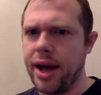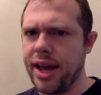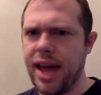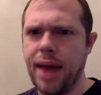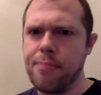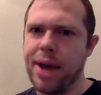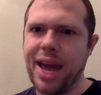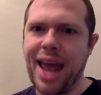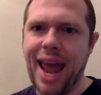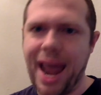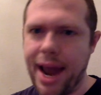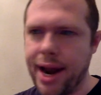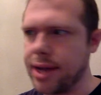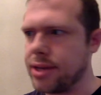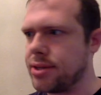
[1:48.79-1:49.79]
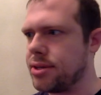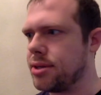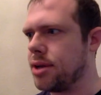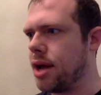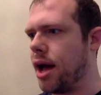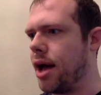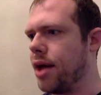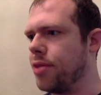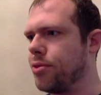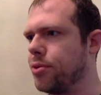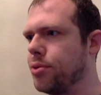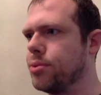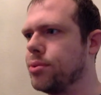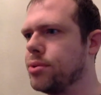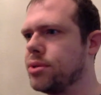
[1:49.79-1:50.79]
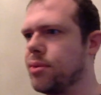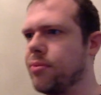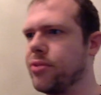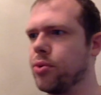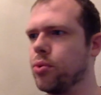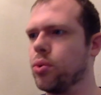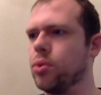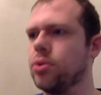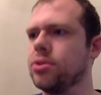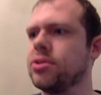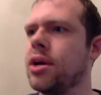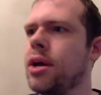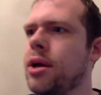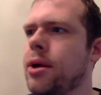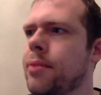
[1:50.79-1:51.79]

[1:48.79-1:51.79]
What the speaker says: game mechanics through some of their rules.